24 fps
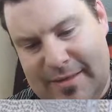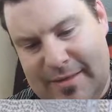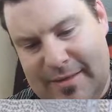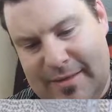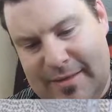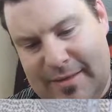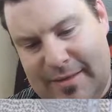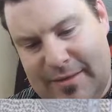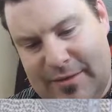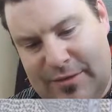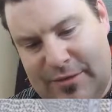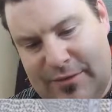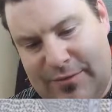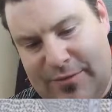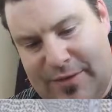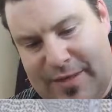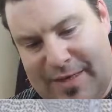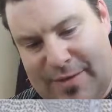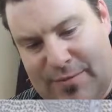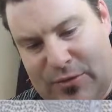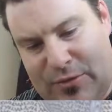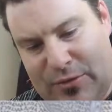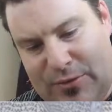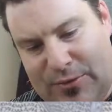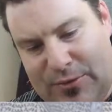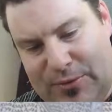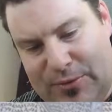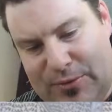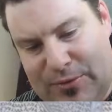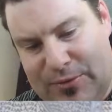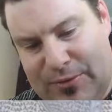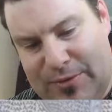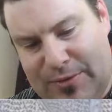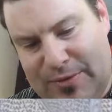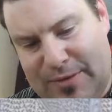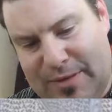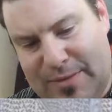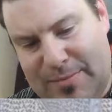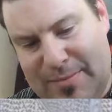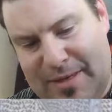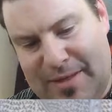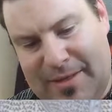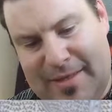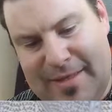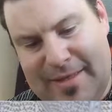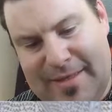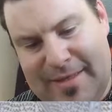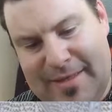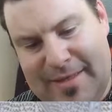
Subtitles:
You'll know if you got mold growth, you'll smell it.